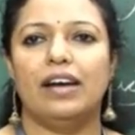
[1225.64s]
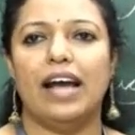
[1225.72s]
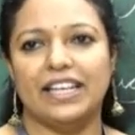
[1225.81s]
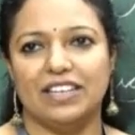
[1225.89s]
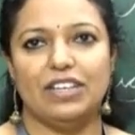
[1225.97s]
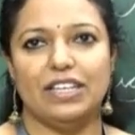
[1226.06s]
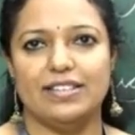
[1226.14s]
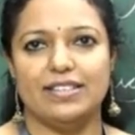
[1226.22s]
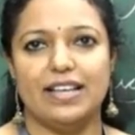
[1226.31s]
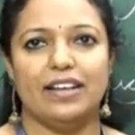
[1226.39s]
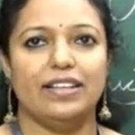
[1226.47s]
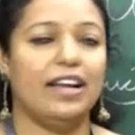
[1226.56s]

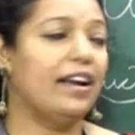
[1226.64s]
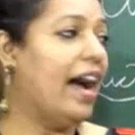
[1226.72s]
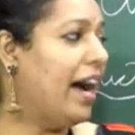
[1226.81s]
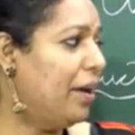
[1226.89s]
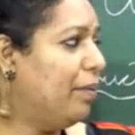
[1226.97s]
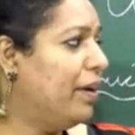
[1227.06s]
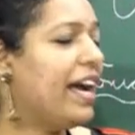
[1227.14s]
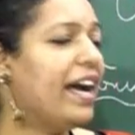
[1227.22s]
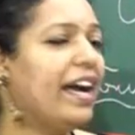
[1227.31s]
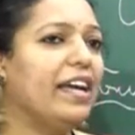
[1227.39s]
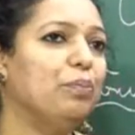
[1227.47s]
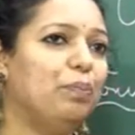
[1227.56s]
activities are there,
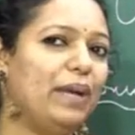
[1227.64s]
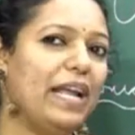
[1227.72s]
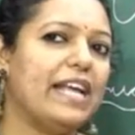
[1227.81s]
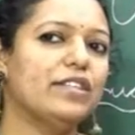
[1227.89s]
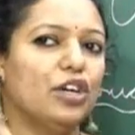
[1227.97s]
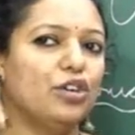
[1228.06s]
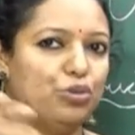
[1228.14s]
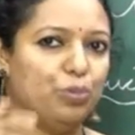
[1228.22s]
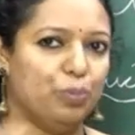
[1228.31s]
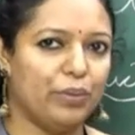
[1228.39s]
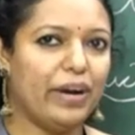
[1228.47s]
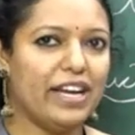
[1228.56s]
RBI plays a
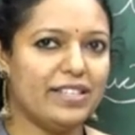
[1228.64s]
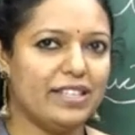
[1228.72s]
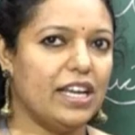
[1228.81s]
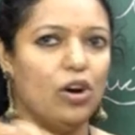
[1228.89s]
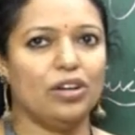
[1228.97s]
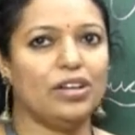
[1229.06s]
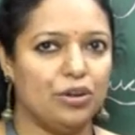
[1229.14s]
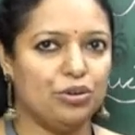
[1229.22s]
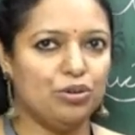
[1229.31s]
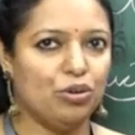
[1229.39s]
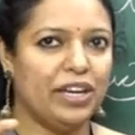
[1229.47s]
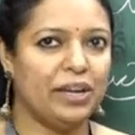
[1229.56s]
supervisory or
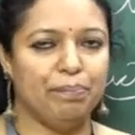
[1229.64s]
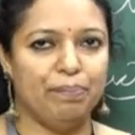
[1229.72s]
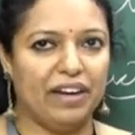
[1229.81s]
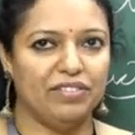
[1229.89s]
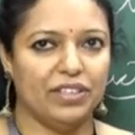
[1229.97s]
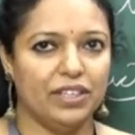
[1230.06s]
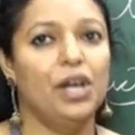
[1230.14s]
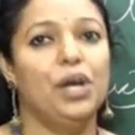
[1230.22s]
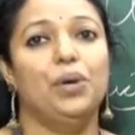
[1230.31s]
controlling power